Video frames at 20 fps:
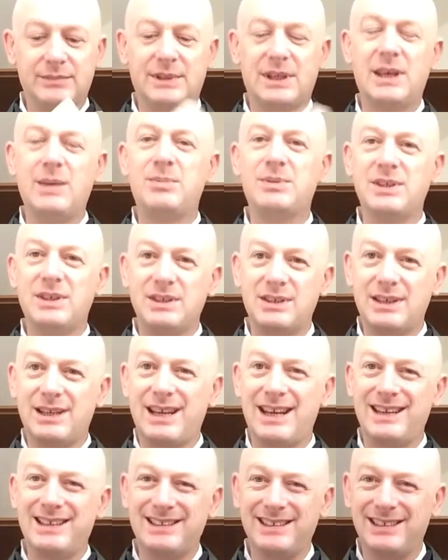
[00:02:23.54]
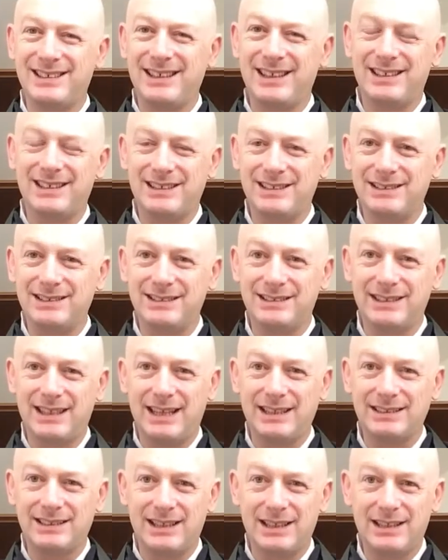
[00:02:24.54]
keeps indicating that
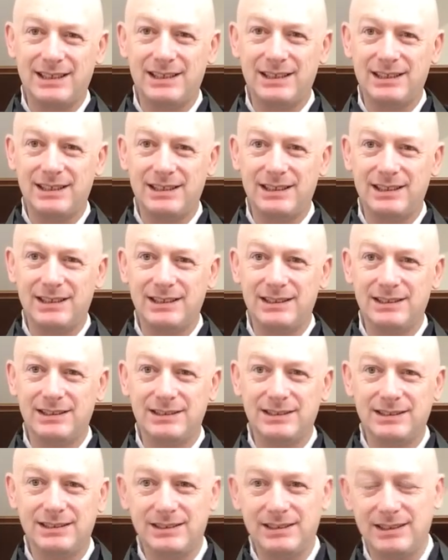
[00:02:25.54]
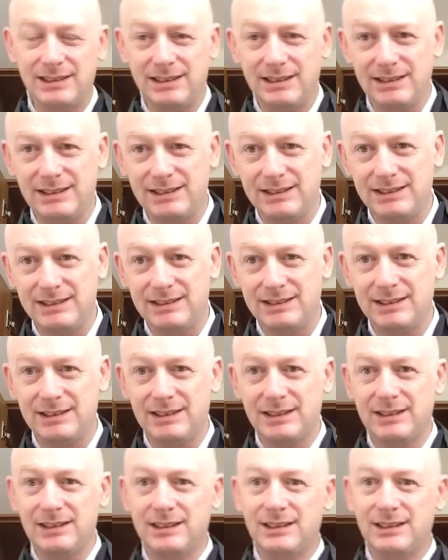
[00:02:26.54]
Zazen is